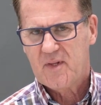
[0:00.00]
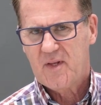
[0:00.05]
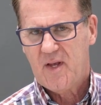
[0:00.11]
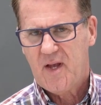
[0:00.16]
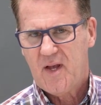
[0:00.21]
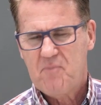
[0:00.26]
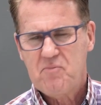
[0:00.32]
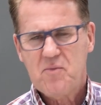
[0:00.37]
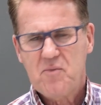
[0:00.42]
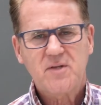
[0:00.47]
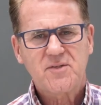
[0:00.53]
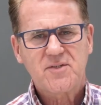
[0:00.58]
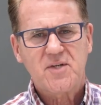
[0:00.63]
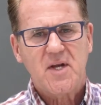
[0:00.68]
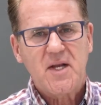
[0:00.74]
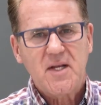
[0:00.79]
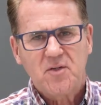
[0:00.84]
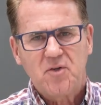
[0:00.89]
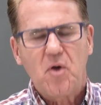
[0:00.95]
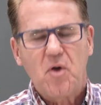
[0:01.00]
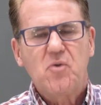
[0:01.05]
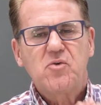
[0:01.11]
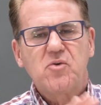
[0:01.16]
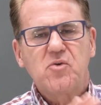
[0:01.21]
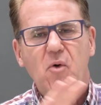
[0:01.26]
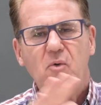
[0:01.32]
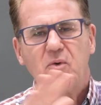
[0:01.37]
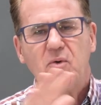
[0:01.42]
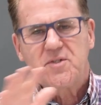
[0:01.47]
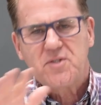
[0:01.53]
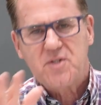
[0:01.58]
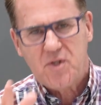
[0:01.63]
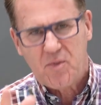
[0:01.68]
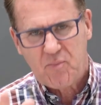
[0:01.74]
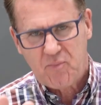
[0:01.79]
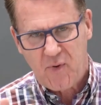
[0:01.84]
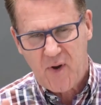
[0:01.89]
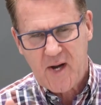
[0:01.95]
I'm not saying don't go into
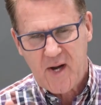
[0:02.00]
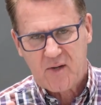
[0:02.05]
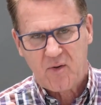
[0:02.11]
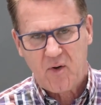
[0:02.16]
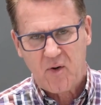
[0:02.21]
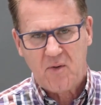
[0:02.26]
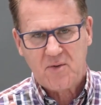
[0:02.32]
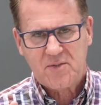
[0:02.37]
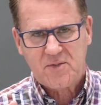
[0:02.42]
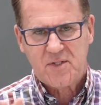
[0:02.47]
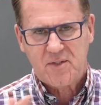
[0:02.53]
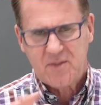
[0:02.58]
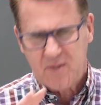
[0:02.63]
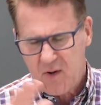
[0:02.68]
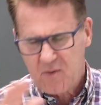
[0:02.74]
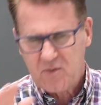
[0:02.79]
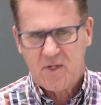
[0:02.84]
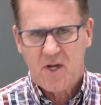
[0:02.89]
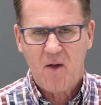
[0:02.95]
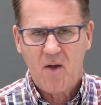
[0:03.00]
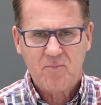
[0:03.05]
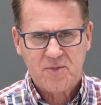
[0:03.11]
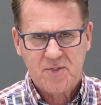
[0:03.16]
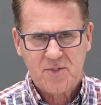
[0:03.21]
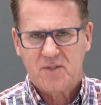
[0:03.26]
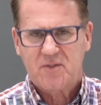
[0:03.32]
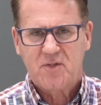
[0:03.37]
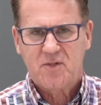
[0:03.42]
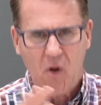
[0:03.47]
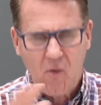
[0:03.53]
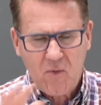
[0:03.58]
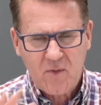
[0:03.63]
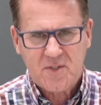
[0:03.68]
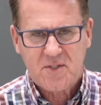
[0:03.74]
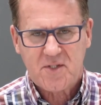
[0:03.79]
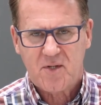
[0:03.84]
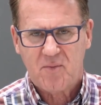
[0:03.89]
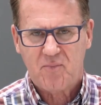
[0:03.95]
your prayer closet. No, the opposite. Go
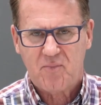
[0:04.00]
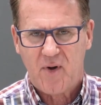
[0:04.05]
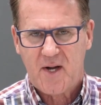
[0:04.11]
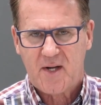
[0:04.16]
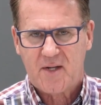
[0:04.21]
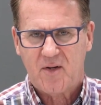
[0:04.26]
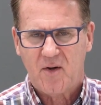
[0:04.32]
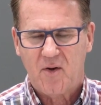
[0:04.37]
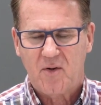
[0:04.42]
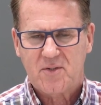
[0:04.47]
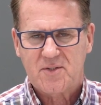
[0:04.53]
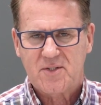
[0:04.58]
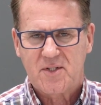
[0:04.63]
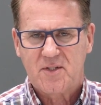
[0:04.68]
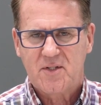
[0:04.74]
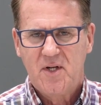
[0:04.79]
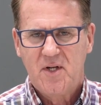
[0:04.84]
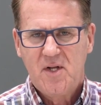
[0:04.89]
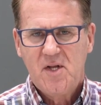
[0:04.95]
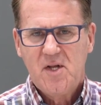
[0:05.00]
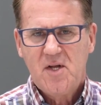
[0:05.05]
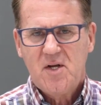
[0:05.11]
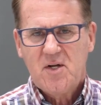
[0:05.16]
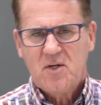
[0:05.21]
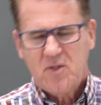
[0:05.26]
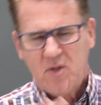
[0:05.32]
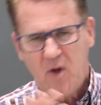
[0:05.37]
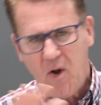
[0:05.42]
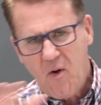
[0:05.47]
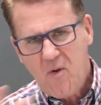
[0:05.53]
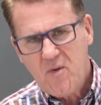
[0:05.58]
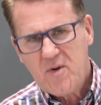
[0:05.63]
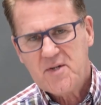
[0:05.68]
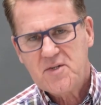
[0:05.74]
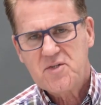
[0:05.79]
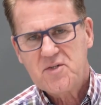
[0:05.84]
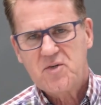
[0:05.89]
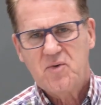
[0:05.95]
into your prayer closet. Go
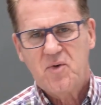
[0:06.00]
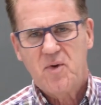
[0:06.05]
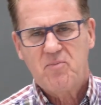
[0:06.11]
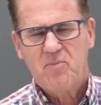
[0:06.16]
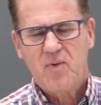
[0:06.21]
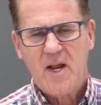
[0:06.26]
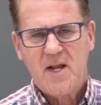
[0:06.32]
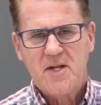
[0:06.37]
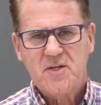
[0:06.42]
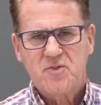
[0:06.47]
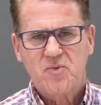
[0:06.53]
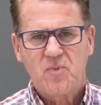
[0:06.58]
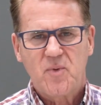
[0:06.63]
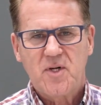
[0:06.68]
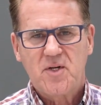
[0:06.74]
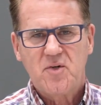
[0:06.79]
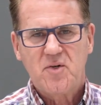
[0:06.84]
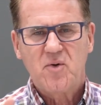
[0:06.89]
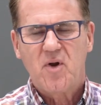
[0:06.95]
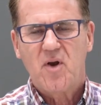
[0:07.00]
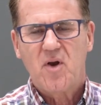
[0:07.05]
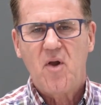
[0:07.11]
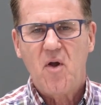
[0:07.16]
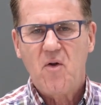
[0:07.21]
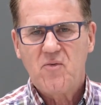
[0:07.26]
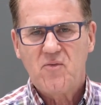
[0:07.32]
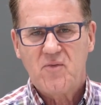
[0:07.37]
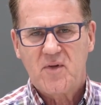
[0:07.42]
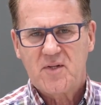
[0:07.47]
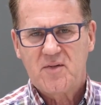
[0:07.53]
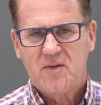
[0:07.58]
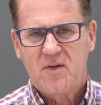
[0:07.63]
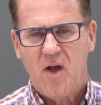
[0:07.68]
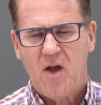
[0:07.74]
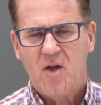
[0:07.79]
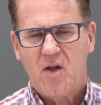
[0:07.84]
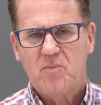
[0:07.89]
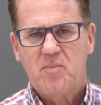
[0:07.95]
into a place where you're alone with
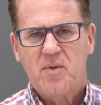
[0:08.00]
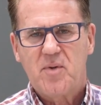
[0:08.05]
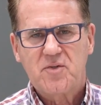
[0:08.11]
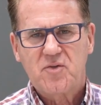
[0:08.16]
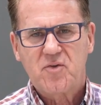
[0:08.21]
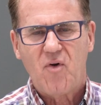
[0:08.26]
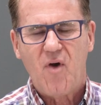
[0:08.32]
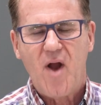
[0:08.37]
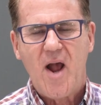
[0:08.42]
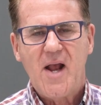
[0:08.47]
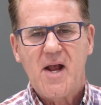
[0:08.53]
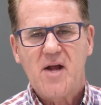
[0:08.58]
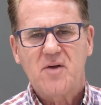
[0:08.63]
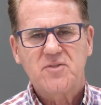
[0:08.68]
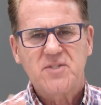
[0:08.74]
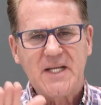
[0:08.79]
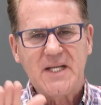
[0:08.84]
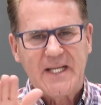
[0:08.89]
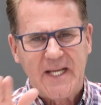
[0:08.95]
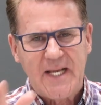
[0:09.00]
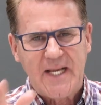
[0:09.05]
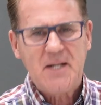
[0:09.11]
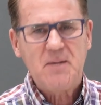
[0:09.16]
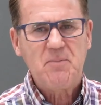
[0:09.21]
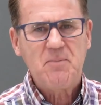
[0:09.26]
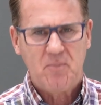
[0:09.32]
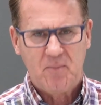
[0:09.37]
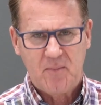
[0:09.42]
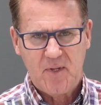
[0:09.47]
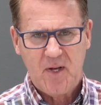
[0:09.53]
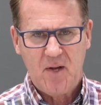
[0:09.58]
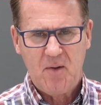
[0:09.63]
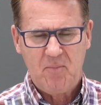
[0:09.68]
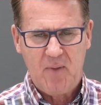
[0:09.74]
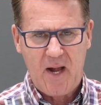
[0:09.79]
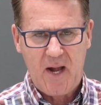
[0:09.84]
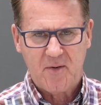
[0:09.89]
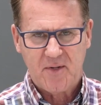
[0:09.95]
God, but cry out to Him
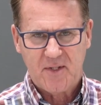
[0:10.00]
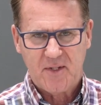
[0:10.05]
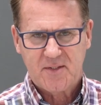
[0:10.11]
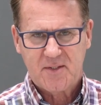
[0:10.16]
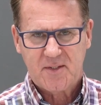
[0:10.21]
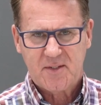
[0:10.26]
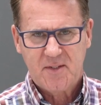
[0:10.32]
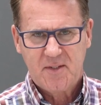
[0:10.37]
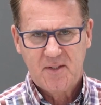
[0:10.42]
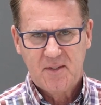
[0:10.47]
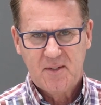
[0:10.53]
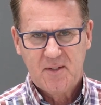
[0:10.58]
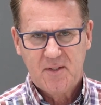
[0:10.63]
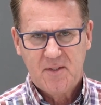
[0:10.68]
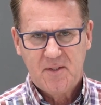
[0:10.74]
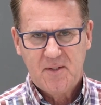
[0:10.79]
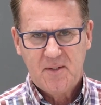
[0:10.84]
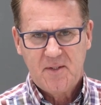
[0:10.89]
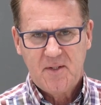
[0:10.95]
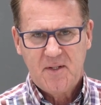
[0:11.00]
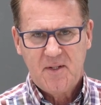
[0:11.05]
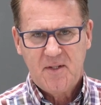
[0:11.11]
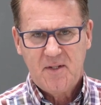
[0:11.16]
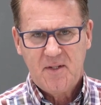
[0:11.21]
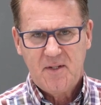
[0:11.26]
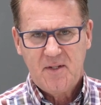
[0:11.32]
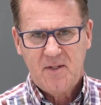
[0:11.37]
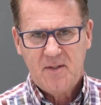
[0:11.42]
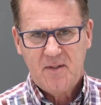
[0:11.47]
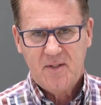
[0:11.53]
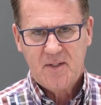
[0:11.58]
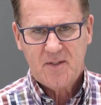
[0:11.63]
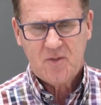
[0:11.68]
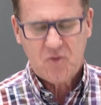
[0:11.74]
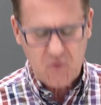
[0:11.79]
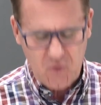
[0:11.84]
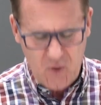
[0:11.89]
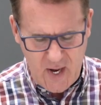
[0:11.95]
about it.
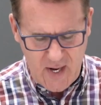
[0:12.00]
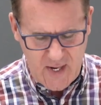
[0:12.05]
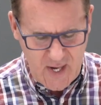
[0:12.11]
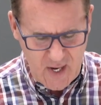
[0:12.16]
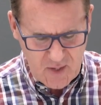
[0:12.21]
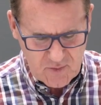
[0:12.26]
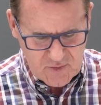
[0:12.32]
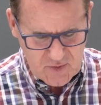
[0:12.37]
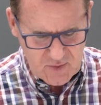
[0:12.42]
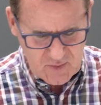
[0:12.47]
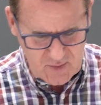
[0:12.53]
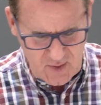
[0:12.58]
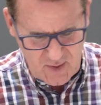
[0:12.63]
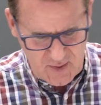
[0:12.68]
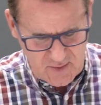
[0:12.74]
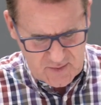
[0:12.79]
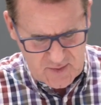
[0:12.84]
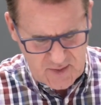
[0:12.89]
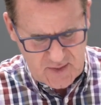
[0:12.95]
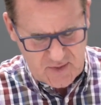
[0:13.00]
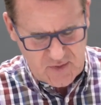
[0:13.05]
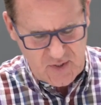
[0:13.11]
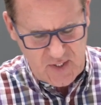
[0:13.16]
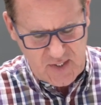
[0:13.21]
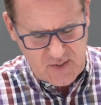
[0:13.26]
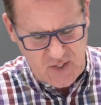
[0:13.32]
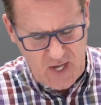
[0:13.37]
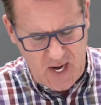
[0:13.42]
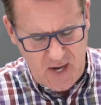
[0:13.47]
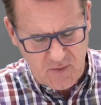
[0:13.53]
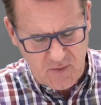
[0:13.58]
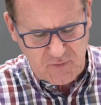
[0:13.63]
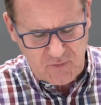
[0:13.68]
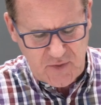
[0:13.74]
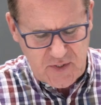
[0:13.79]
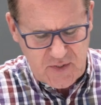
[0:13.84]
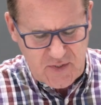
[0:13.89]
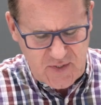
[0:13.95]
Cry out to God. He says, out
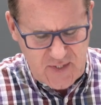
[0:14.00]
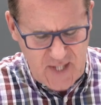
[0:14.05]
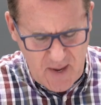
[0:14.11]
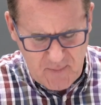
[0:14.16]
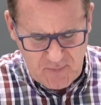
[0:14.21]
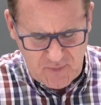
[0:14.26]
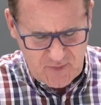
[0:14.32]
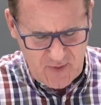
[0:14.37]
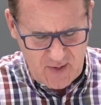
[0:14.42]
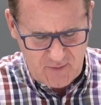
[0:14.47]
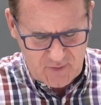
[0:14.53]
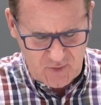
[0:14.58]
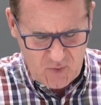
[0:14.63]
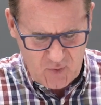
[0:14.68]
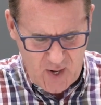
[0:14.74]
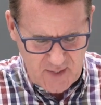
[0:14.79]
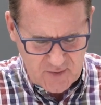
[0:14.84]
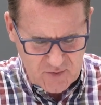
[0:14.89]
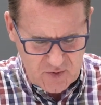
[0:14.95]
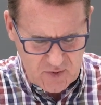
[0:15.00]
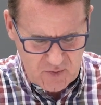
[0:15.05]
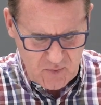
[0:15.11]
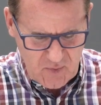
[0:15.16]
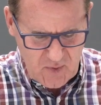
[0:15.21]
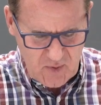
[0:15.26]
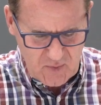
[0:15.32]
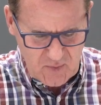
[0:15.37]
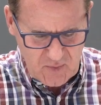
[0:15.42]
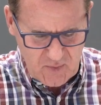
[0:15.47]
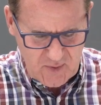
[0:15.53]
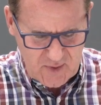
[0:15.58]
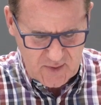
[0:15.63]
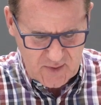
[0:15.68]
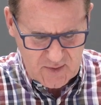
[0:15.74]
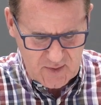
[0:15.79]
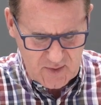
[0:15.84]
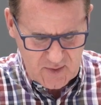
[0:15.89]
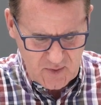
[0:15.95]
the depth I've cried to you, O Lord.
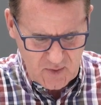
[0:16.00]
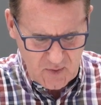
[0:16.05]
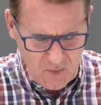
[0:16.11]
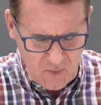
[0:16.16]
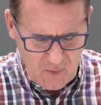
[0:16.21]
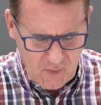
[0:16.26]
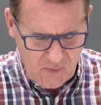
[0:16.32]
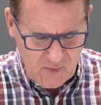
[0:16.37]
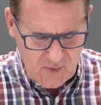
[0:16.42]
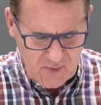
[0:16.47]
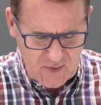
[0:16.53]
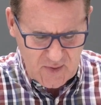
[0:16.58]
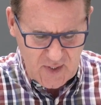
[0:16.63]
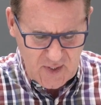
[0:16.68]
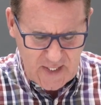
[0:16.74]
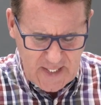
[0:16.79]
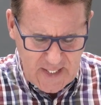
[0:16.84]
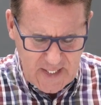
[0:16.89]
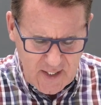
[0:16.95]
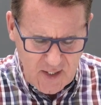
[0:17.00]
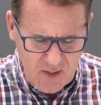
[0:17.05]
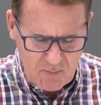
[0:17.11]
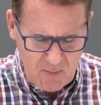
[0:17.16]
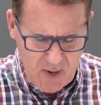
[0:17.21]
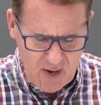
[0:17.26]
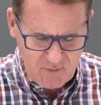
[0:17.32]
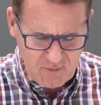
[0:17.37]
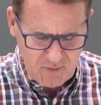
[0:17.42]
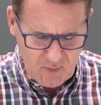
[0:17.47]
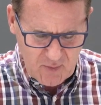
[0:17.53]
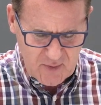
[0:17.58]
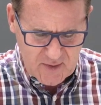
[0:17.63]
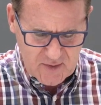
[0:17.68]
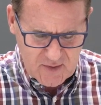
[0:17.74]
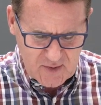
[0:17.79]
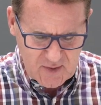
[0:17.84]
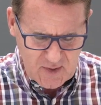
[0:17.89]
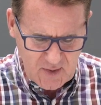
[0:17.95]
Lord, hear my
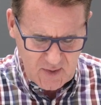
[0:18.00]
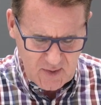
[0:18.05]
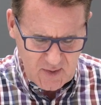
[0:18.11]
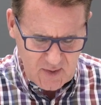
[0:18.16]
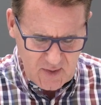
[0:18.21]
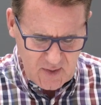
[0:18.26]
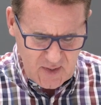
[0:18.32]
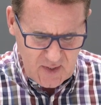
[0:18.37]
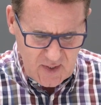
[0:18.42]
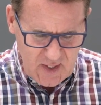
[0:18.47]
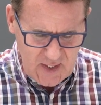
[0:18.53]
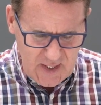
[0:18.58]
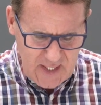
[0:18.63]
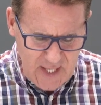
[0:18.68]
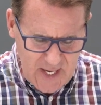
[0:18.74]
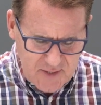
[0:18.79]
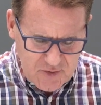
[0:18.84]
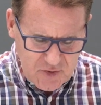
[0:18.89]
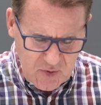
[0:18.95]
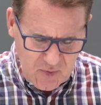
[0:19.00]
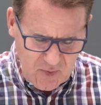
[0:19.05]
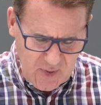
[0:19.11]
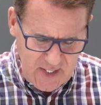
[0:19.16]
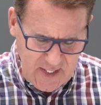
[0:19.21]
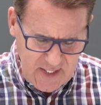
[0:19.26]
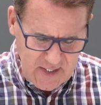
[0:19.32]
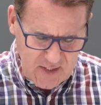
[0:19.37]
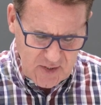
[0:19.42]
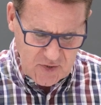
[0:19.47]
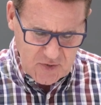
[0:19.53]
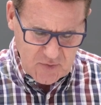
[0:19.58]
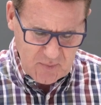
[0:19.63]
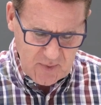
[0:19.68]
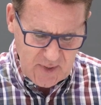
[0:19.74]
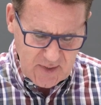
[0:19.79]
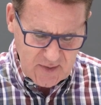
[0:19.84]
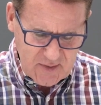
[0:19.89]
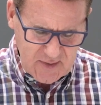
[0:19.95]
voice. Let your ears
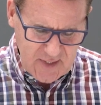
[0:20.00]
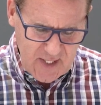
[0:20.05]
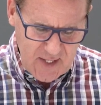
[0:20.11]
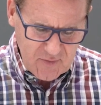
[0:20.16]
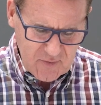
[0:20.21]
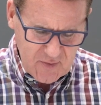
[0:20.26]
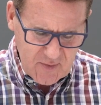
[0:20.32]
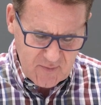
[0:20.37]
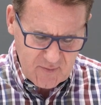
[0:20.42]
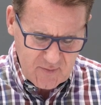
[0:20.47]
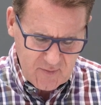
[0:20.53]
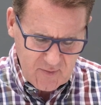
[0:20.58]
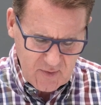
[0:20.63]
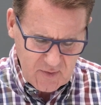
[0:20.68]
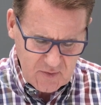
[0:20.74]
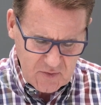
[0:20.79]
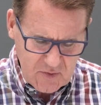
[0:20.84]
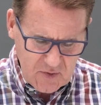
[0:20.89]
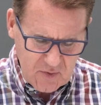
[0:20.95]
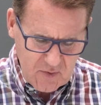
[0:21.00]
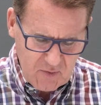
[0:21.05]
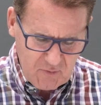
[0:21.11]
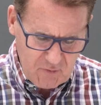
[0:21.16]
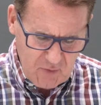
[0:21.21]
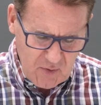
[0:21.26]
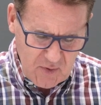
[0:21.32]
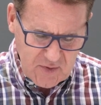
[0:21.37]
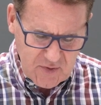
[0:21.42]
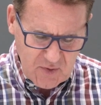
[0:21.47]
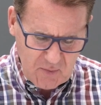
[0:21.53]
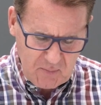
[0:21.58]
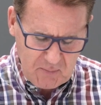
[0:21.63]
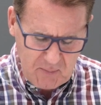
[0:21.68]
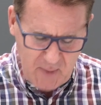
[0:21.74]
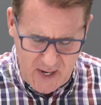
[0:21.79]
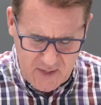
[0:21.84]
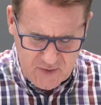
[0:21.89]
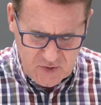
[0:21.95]
be attentive to the voice of
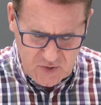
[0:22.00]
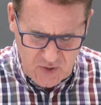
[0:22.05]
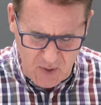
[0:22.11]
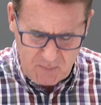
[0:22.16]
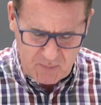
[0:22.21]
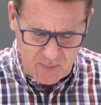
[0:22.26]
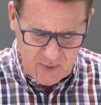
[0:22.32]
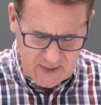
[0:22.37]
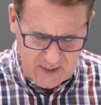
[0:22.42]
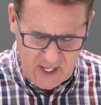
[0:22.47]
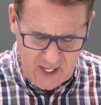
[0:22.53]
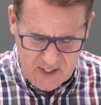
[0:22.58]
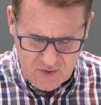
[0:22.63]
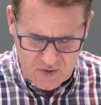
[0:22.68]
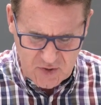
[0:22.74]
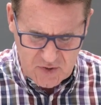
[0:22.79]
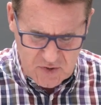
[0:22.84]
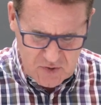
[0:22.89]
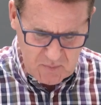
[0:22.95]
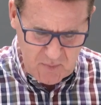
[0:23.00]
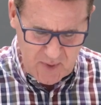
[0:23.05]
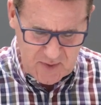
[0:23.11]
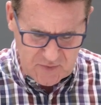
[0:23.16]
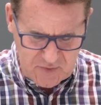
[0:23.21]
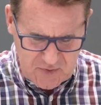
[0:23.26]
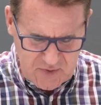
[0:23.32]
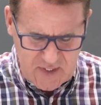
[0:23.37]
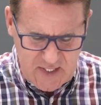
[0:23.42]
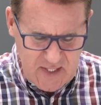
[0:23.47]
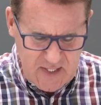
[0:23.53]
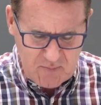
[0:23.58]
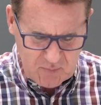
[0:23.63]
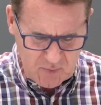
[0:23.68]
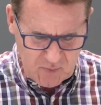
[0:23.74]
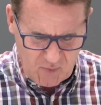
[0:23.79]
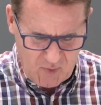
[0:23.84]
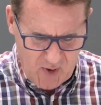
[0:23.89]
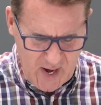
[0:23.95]
my supplications, my
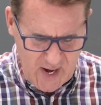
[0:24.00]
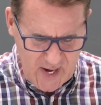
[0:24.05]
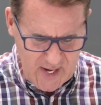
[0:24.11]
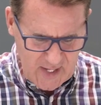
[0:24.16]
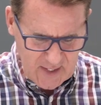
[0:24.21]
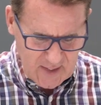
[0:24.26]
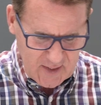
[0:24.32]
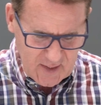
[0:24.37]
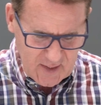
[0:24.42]
deep crying.